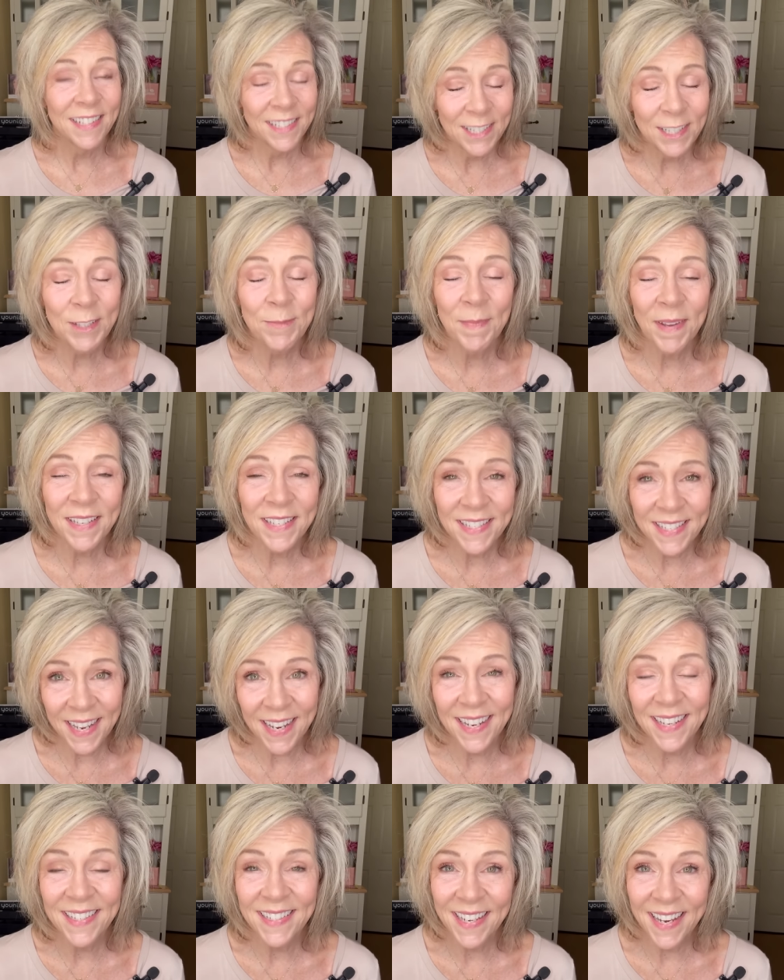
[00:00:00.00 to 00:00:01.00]
this is my
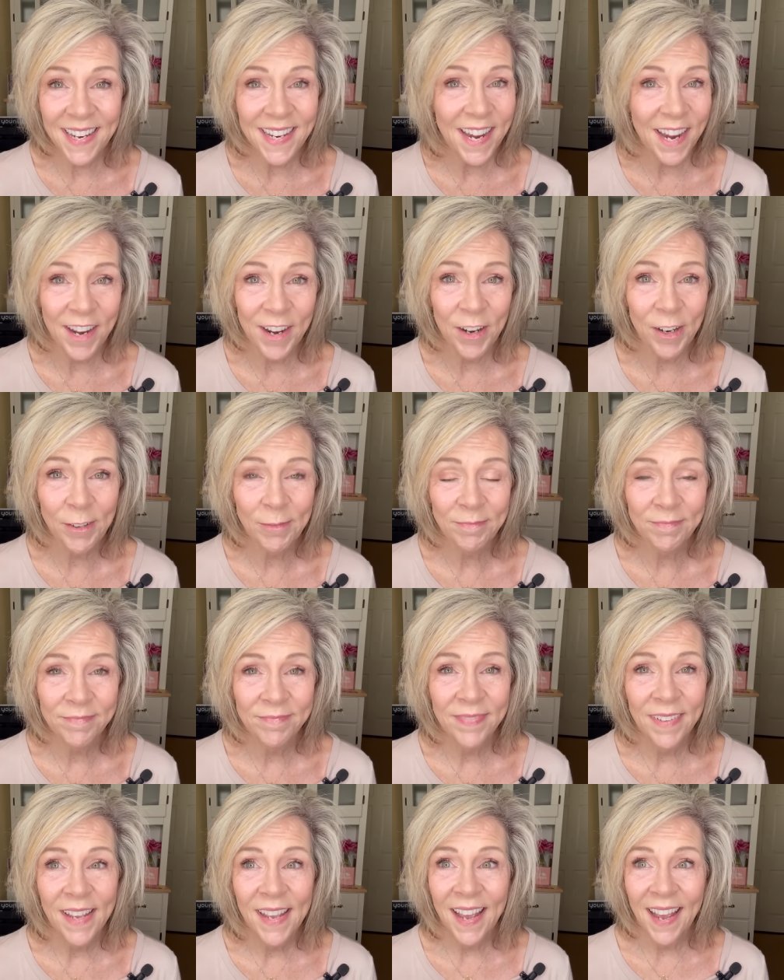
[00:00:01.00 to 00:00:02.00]
second day hair.
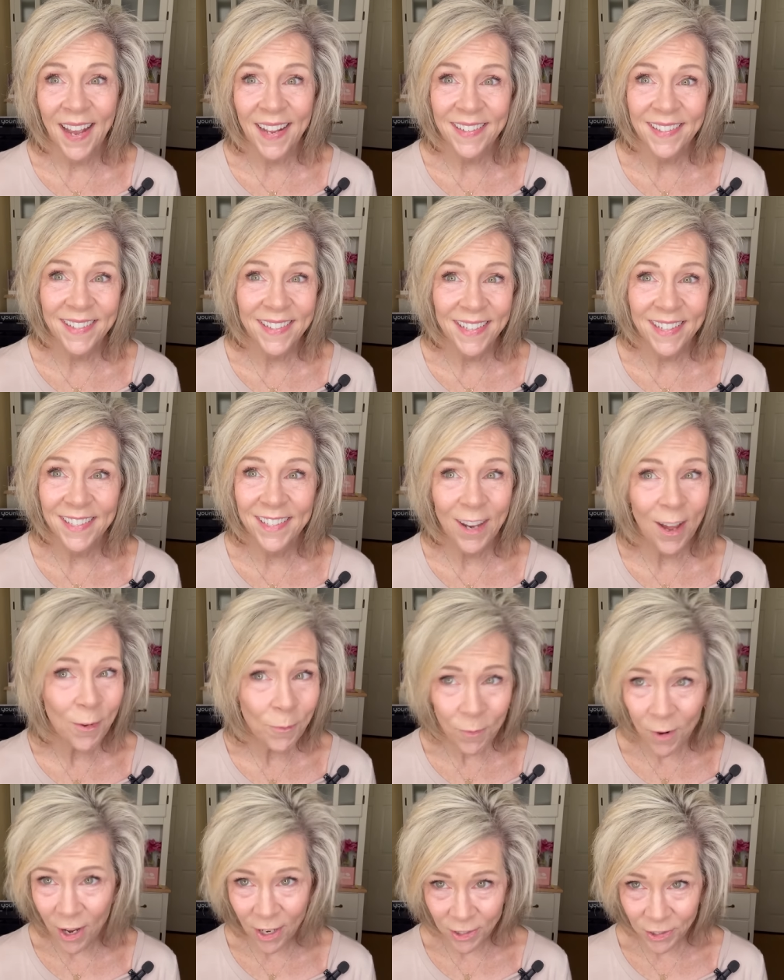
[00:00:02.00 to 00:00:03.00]
I did
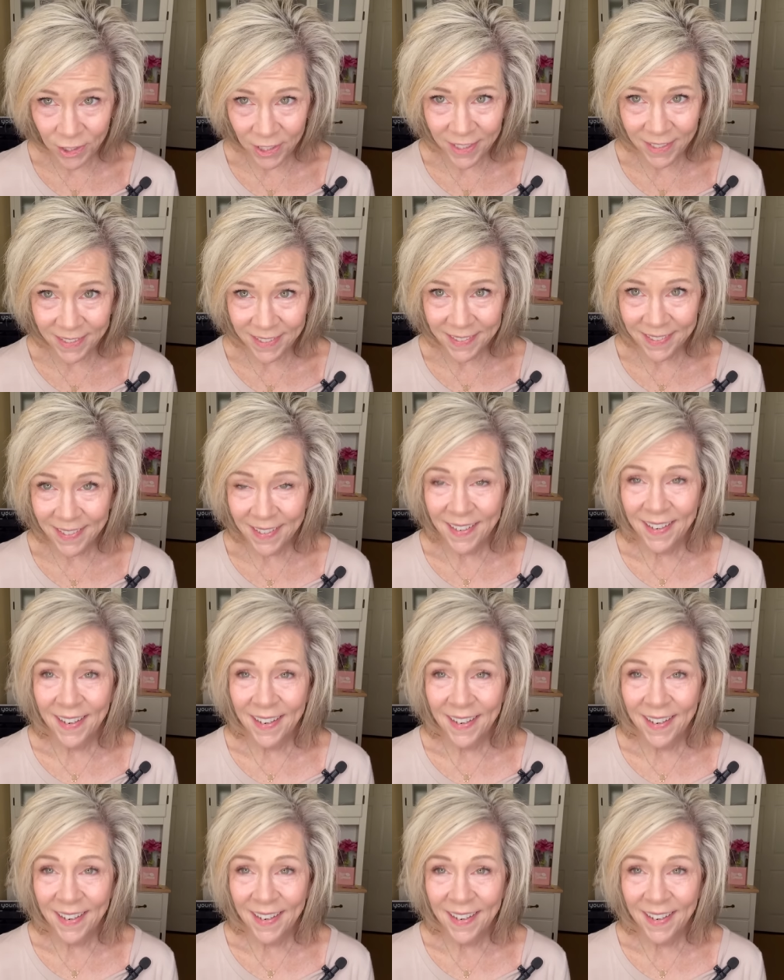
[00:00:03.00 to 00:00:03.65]
not wash it.